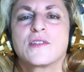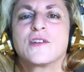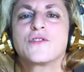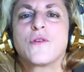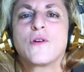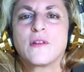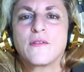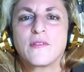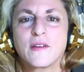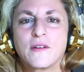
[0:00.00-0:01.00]
control of
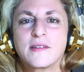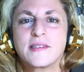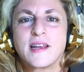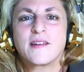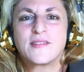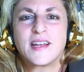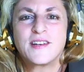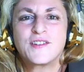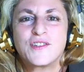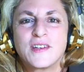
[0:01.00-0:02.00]
the state of
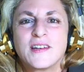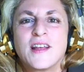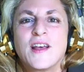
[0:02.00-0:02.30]
tension,